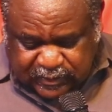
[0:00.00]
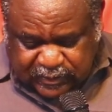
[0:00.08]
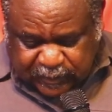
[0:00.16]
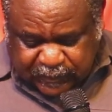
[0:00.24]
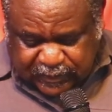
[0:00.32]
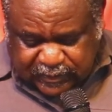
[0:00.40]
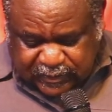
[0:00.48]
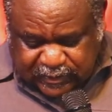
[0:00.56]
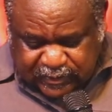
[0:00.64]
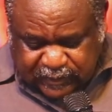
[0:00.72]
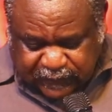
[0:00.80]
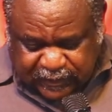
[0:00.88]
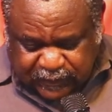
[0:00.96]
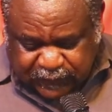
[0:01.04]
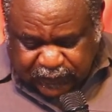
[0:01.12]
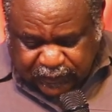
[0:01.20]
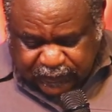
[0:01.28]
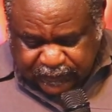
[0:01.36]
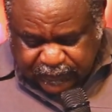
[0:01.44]
Chapter 6, verse
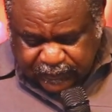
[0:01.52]
4.